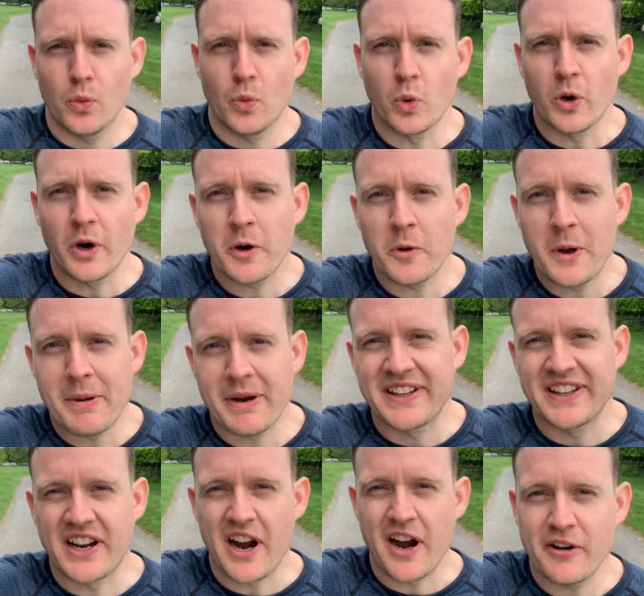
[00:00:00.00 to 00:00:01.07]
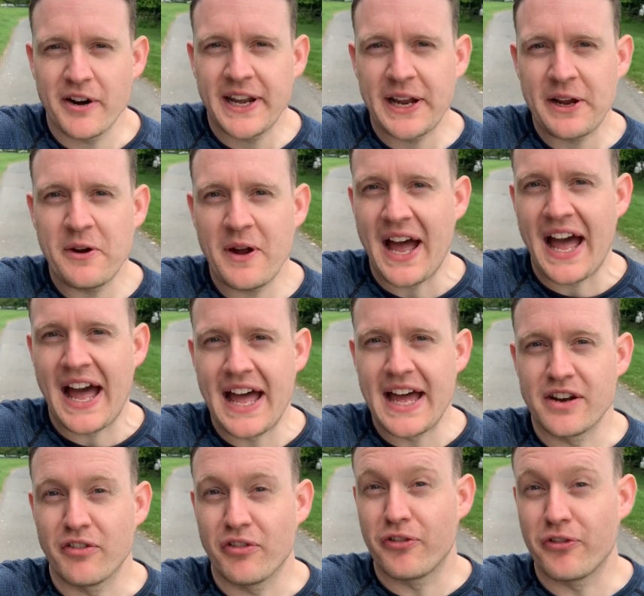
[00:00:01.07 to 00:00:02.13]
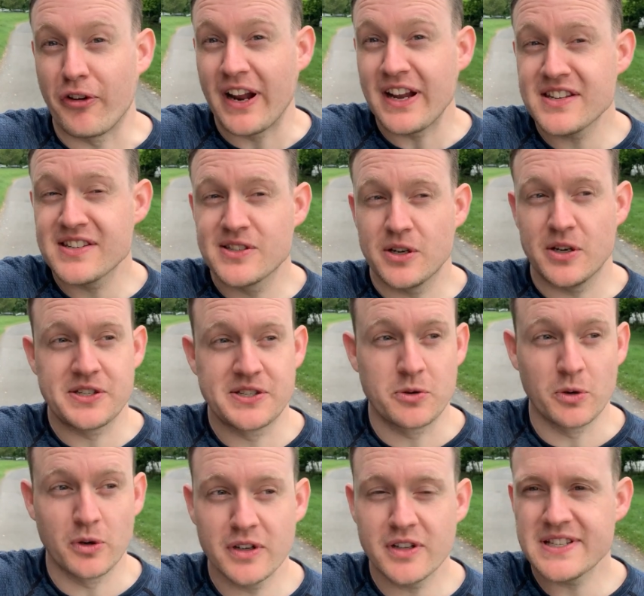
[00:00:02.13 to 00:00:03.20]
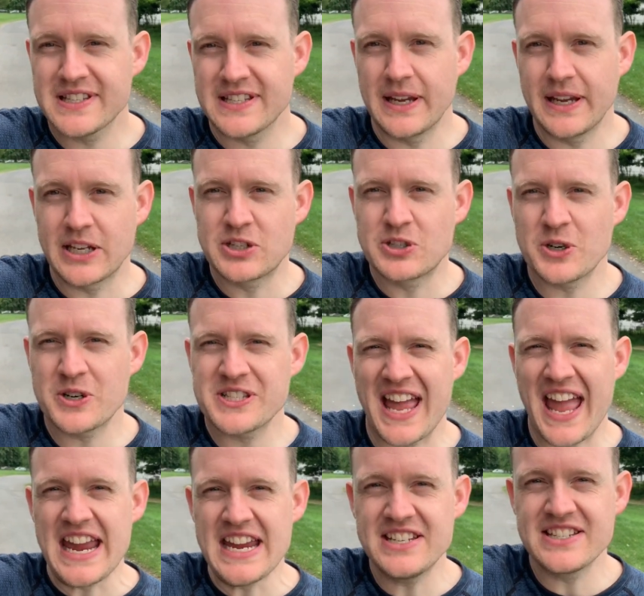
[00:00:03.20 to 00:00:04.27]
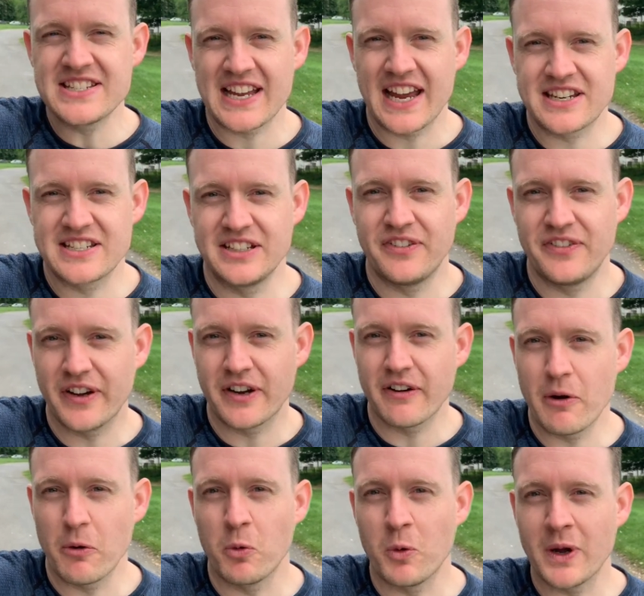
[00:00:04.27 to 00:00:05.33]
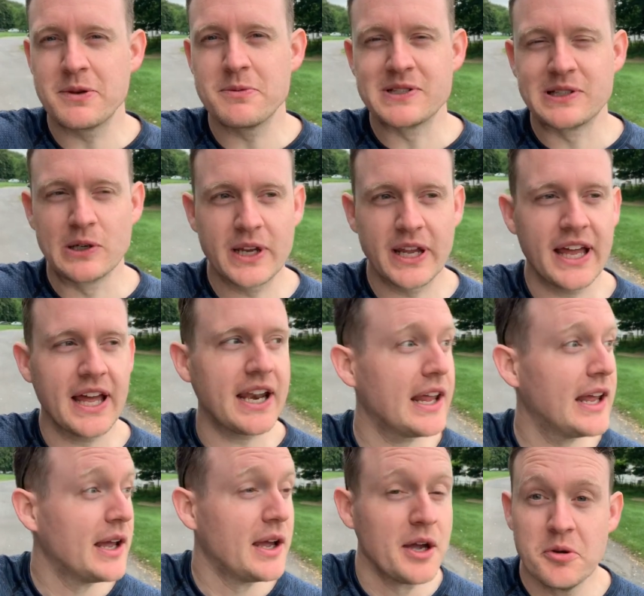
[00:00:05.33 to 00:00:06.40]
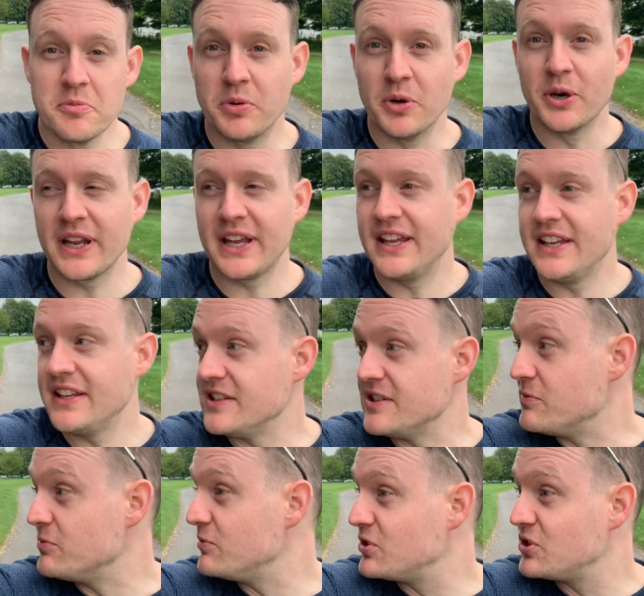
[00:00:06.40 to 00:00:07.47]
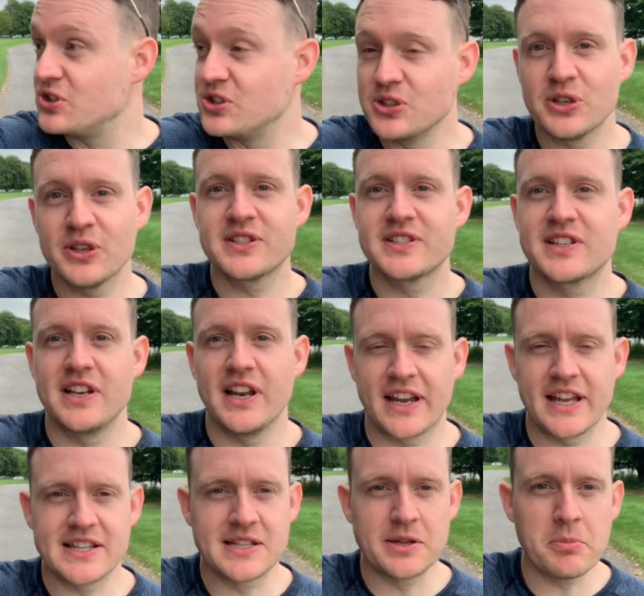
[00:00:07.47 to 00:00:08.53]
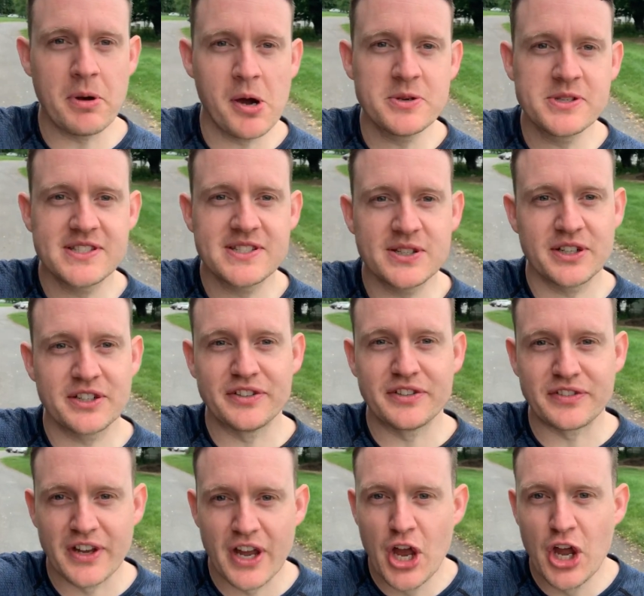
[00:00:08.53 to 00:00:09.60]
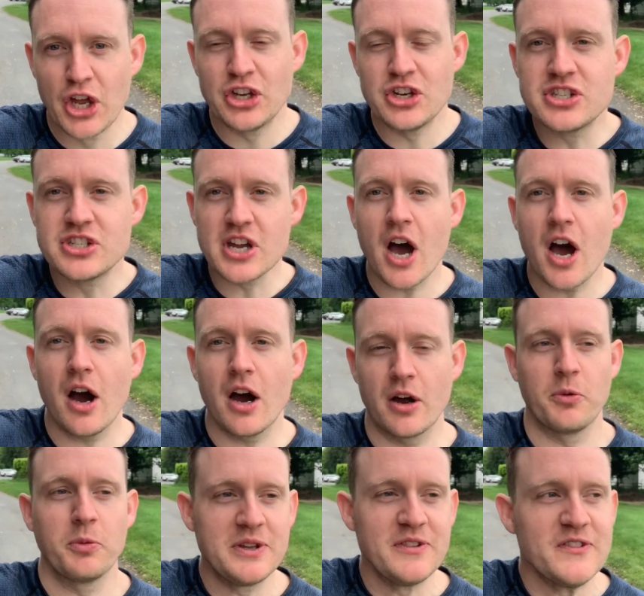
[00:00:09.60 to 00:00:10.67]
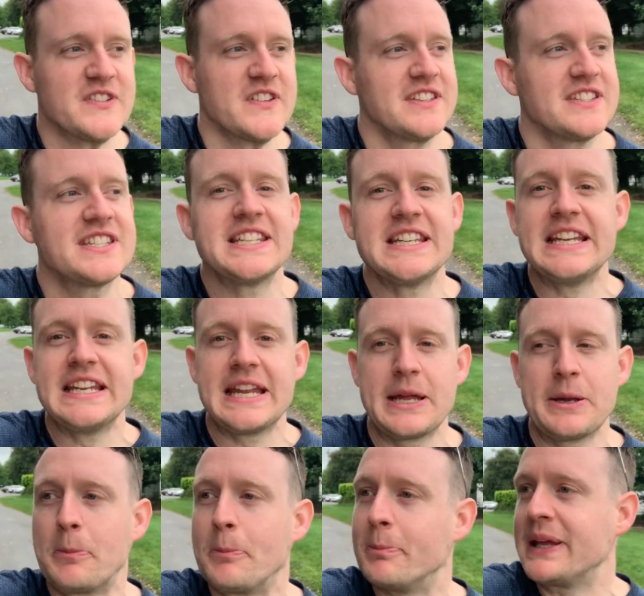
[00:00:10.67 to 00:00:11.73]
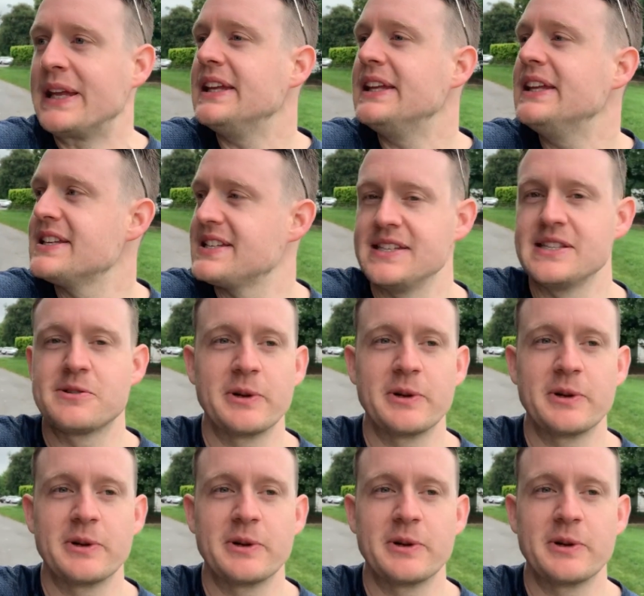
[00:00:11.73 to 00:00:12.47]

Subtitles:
We're on our way back to the car right now, and Frank saw squirrels. It took ages to actually figure out what he was looking at, but he just, like, it's the most sort of dog we've seen him be since